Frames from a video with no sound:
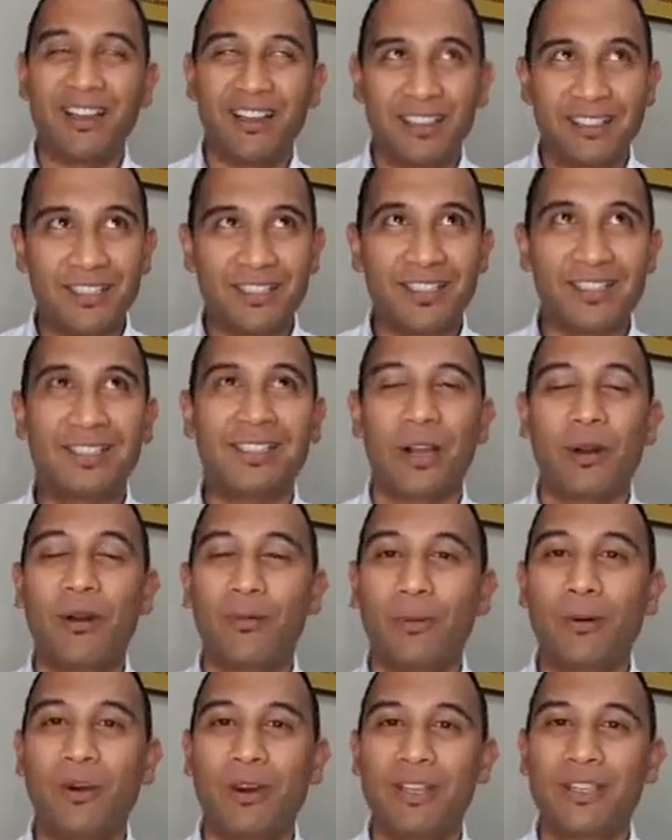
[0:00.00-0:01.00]
it's so
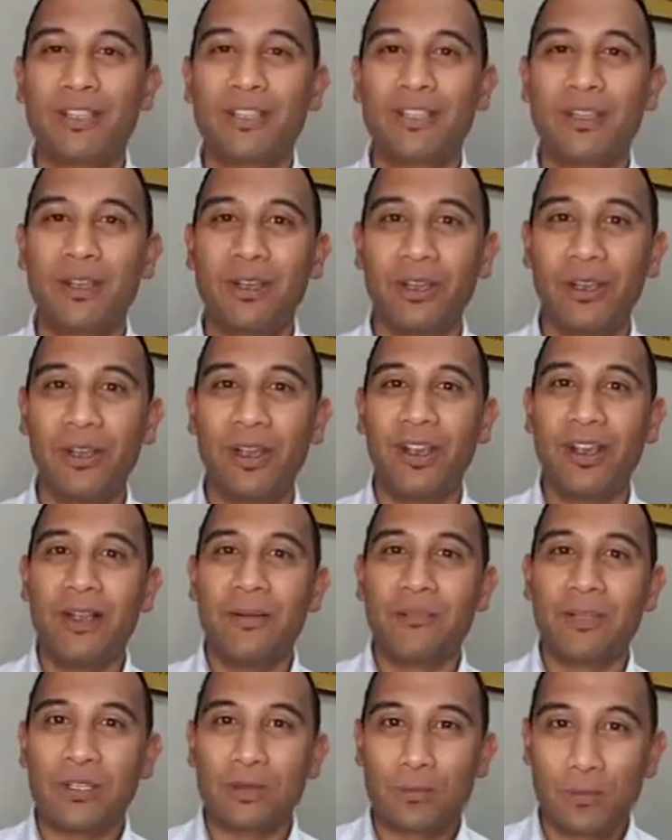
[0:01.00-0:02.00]
important
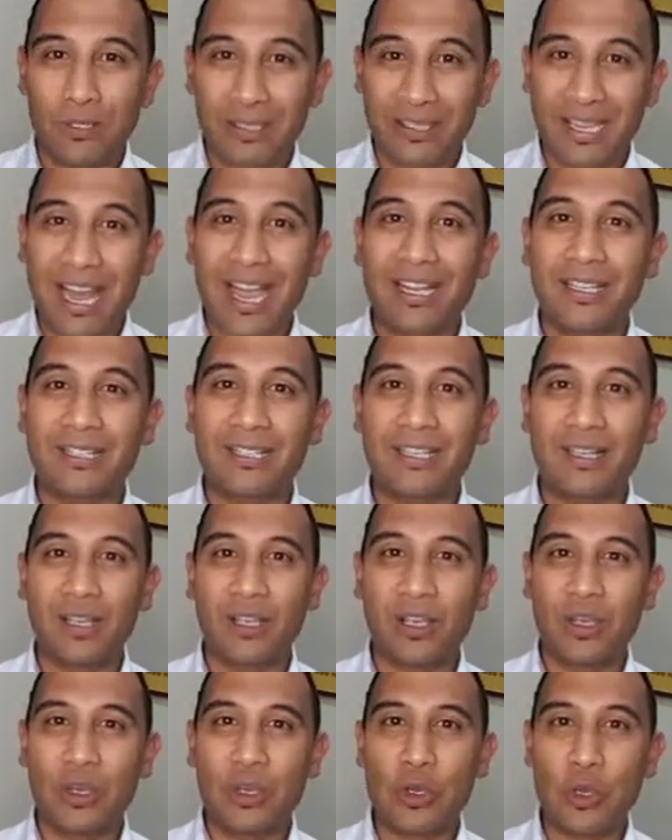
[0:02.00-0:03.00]
to protect
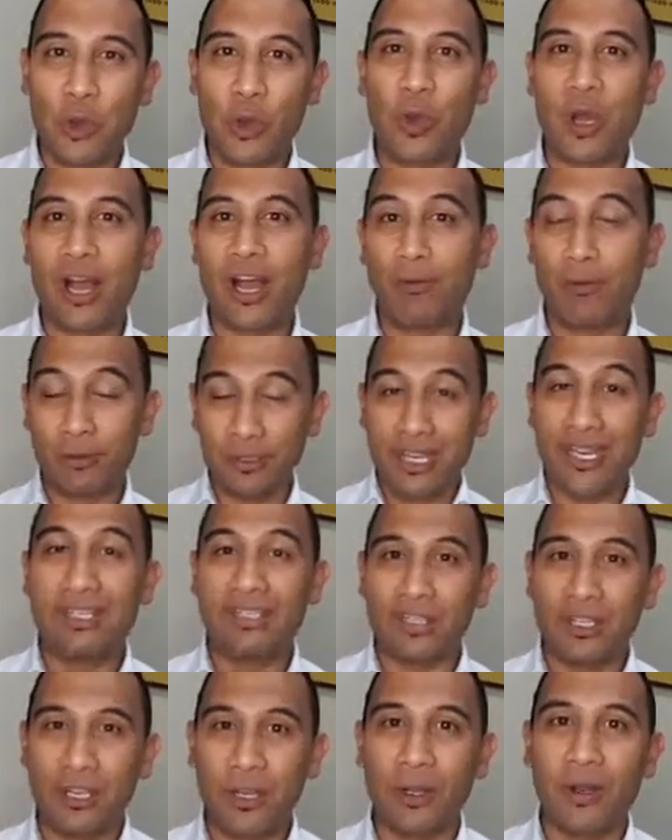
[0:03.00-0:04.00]
you
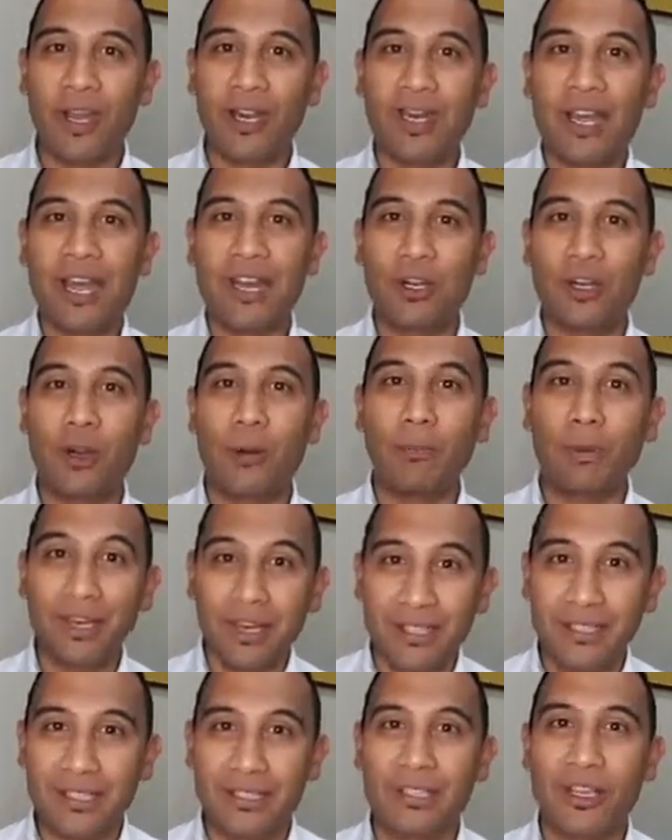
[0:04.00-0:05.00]
and your
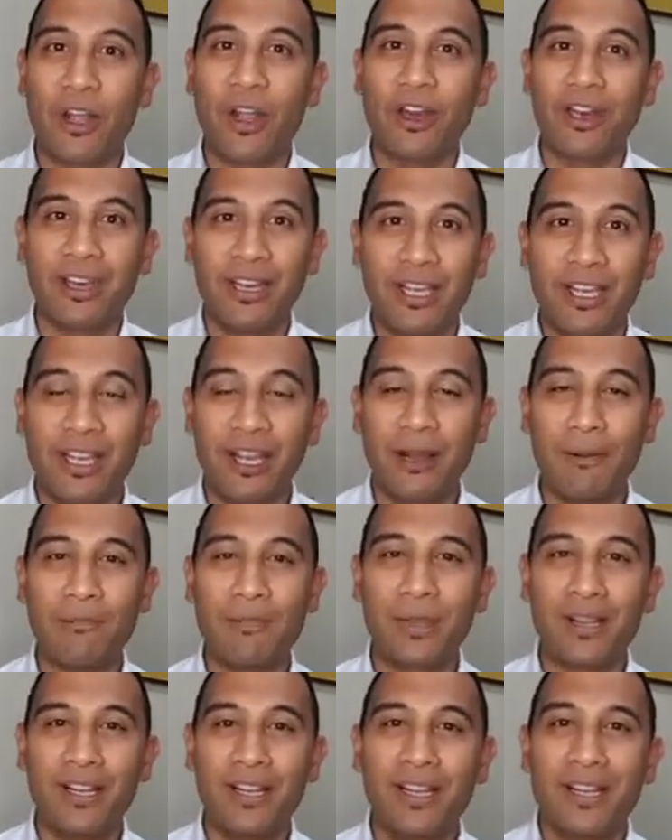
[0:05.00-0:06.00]
ability to earn an income.